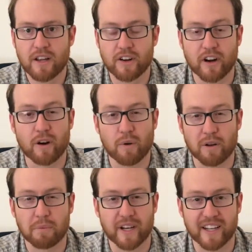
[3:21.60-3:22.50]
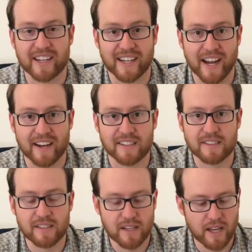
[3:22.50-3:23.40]
you're going to want to put it in a
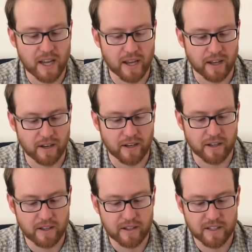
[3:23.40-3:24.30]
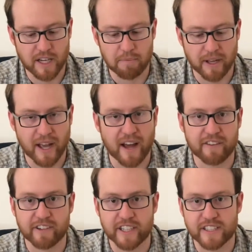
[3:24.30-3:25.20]
case and keep it out
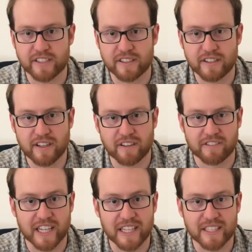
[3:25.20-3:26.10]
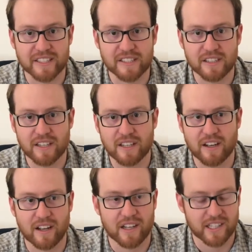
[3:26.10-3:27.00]
of reach of kids
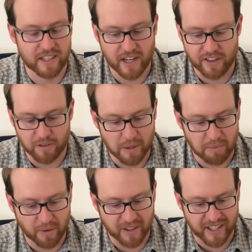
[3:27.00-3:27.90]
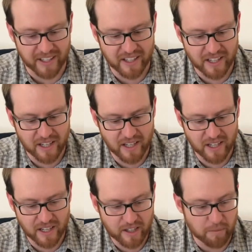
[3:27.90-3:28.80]
or other people that
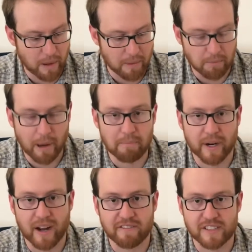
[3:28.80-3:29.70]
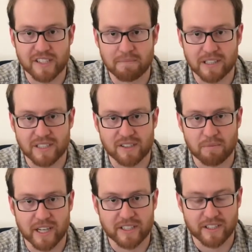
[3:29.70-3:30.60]
could maybe bump it off of something. So
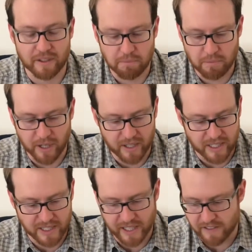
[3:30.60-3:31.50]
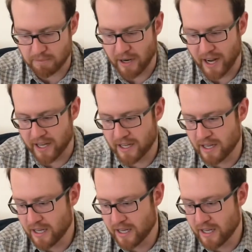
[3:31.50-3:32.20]
make sure you put it in a safe spot.